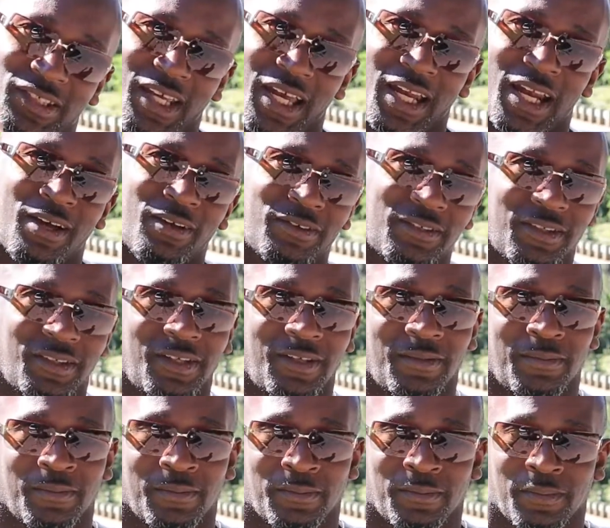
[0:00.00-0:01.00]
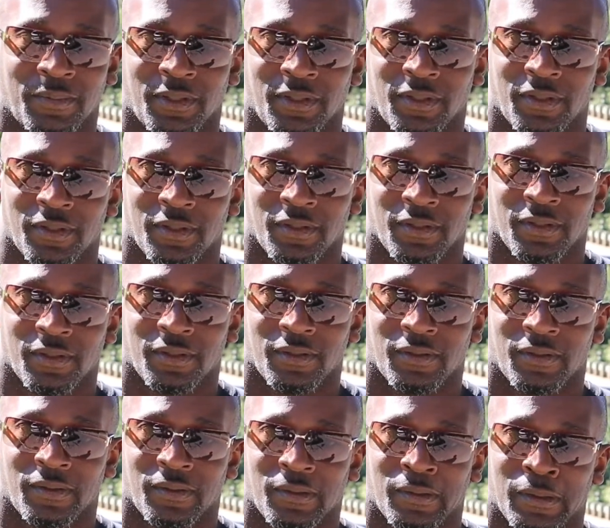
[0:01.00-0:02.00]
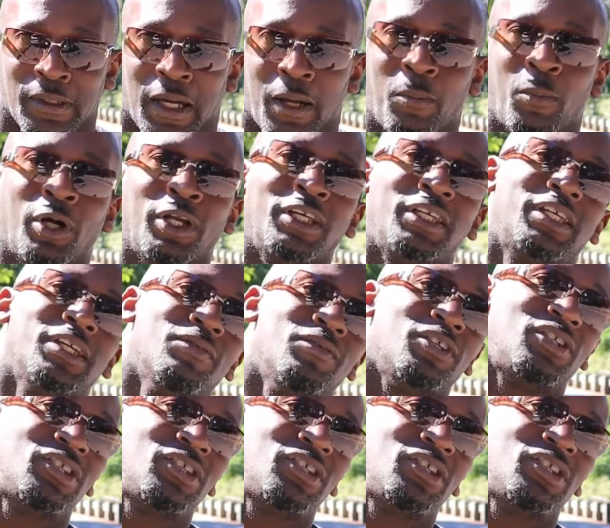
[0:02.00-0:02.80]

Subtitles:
shout out to them. I want to give a